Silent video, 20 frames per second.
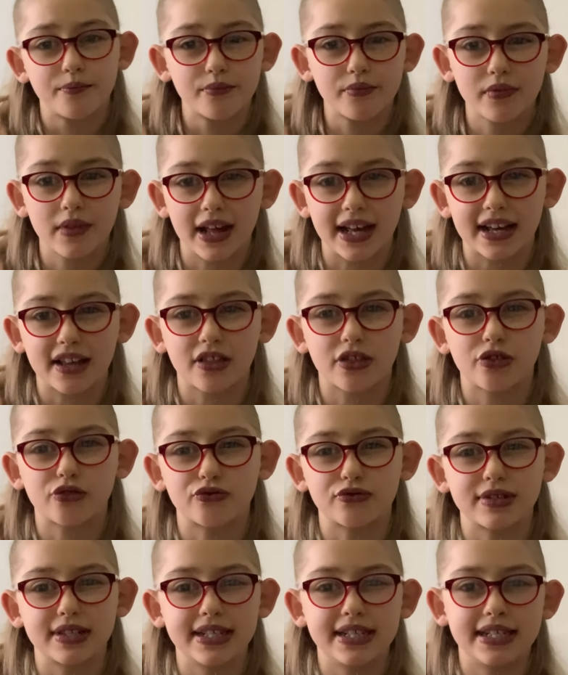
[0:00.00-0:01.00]
like
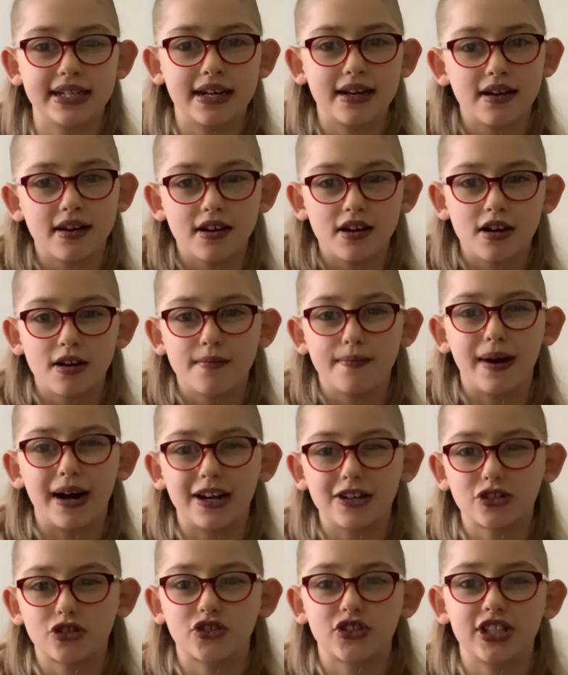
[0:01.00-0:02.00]
3
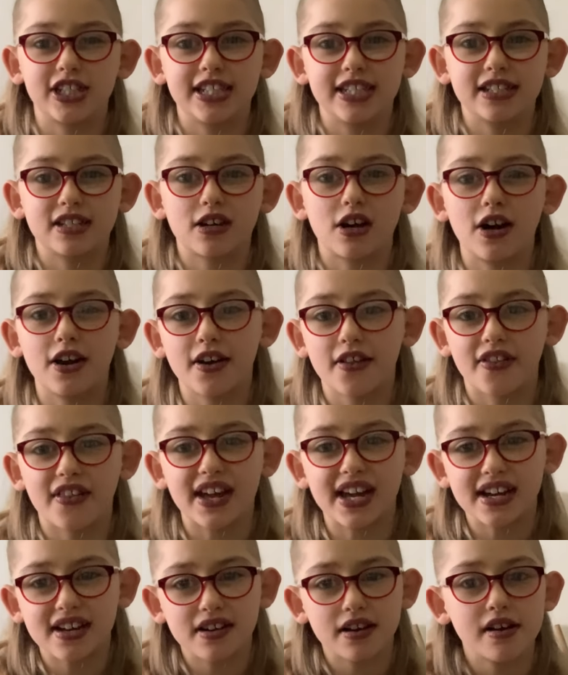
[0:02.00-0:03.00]
batteries kind of
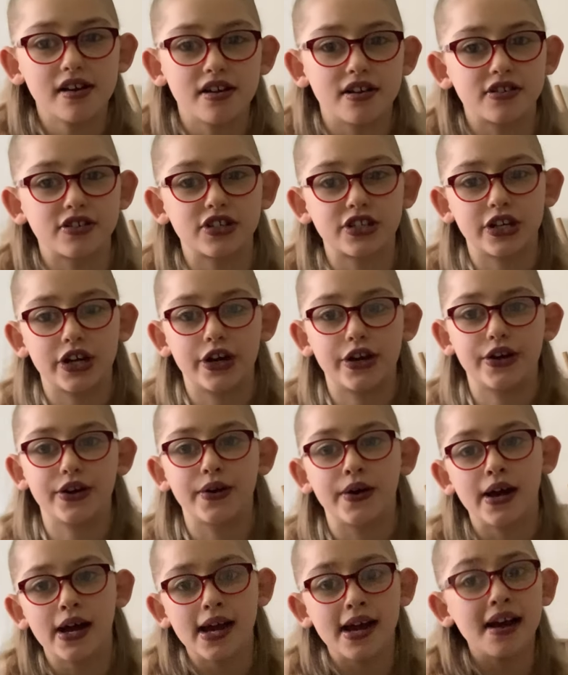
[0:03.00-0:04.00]
thing, so
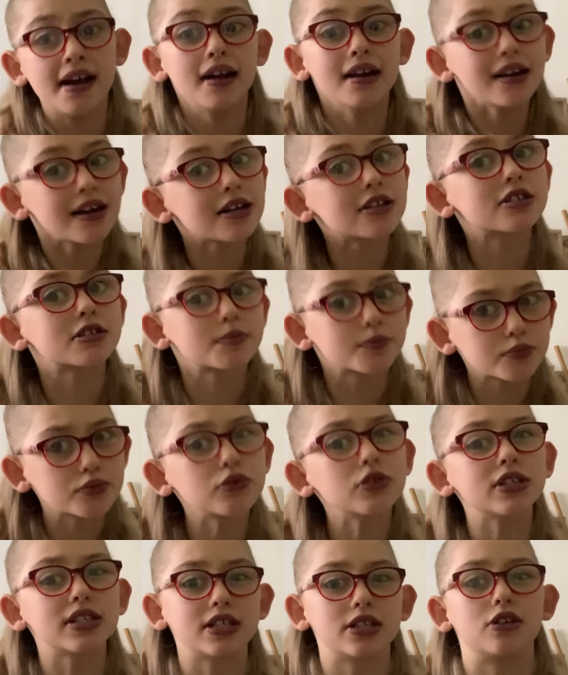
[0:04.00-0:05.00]
it lasts a
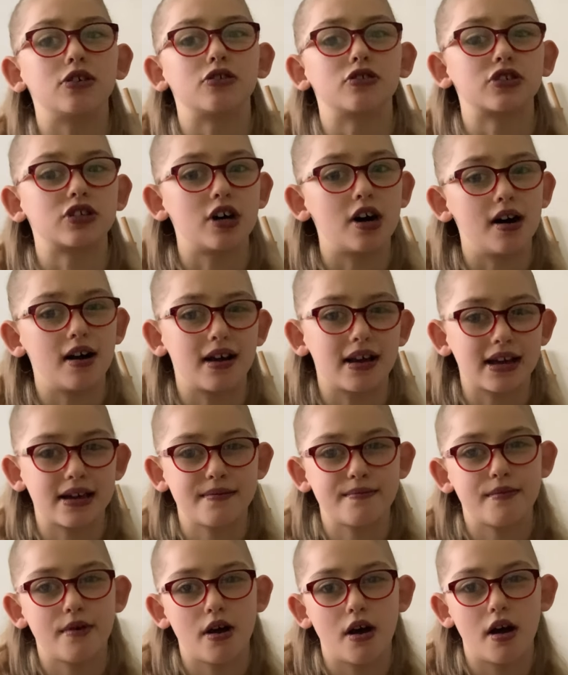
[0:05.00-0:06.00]
pretty long
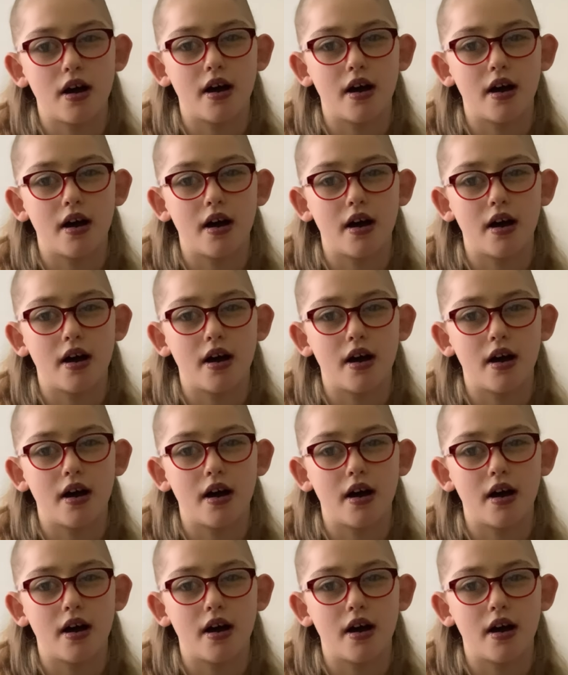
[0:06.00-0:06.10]
time.